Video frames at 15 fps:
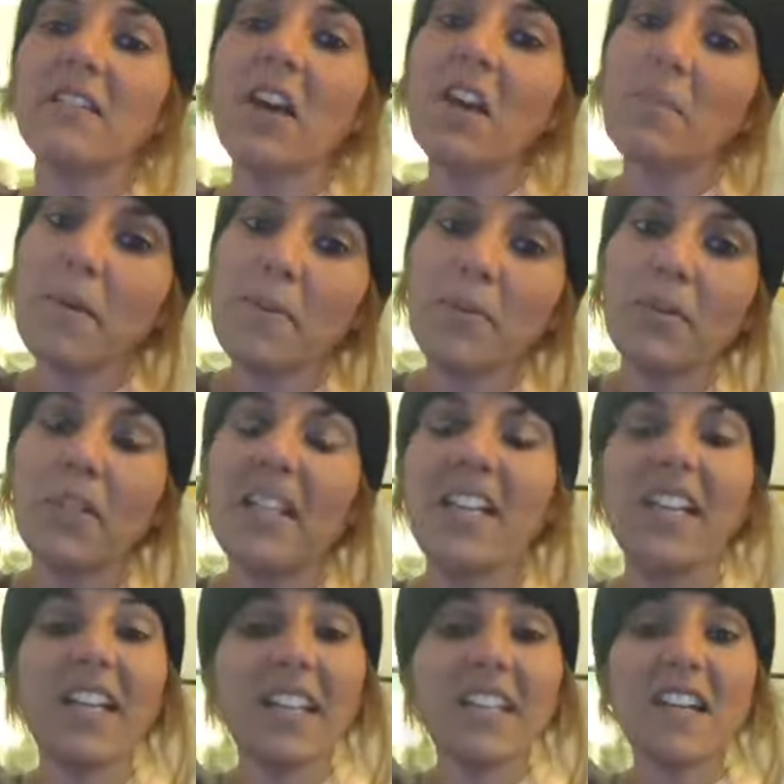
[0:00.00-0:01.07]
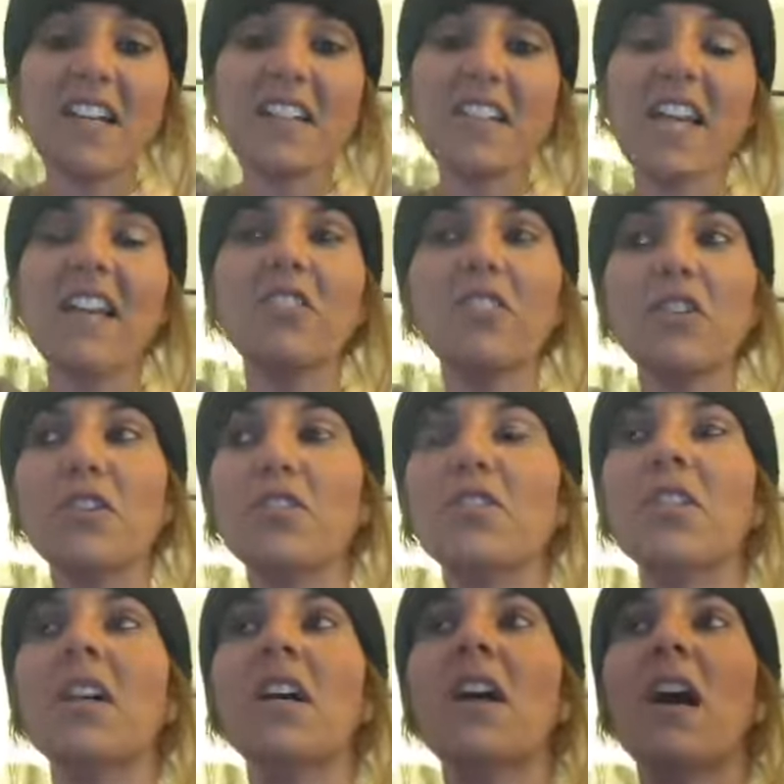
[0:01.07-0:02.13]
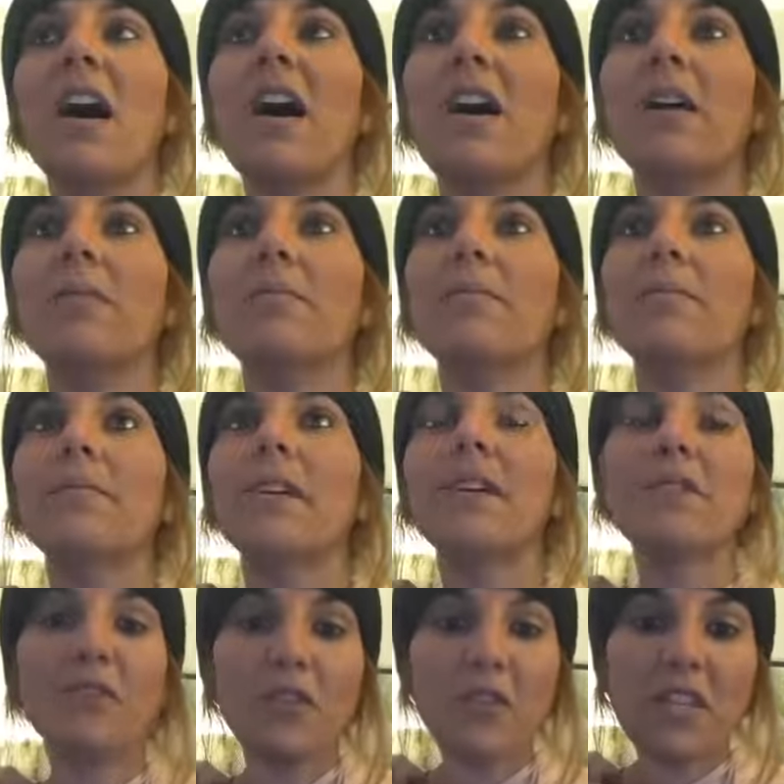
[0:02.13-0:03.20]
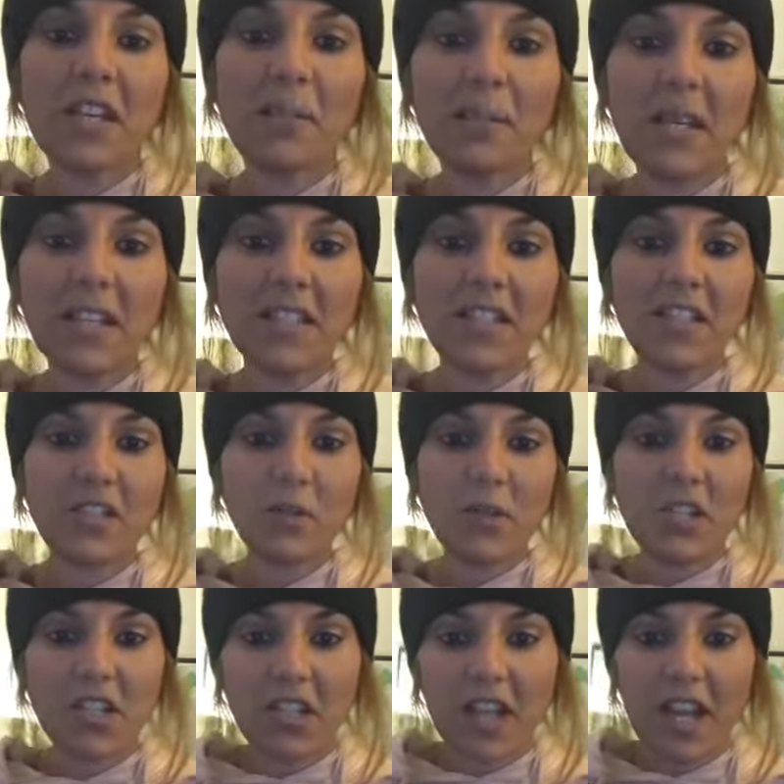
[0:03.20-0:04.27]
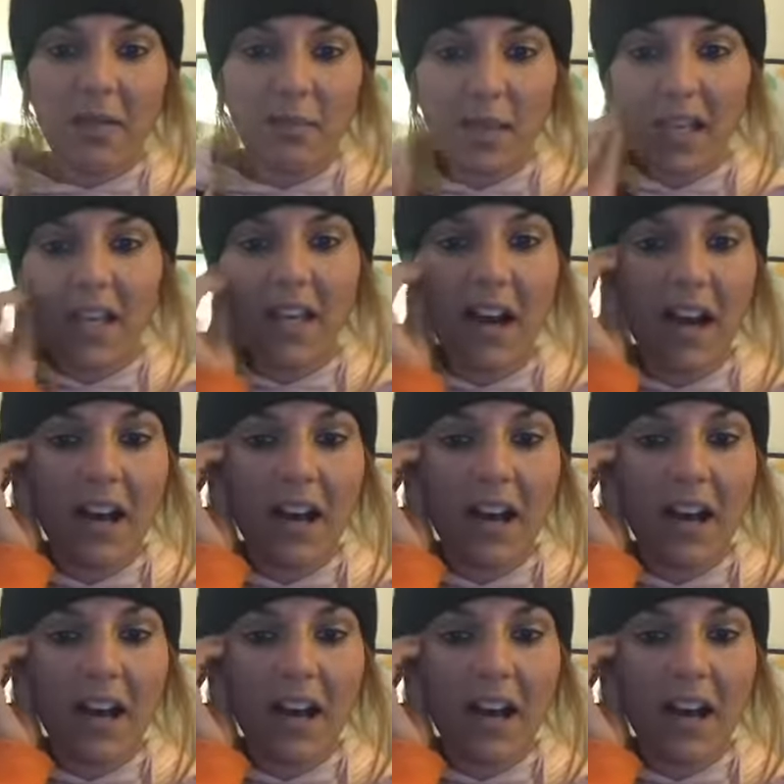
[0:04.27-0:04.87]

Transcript: lot of people, it does get a little confusing, because intuition can be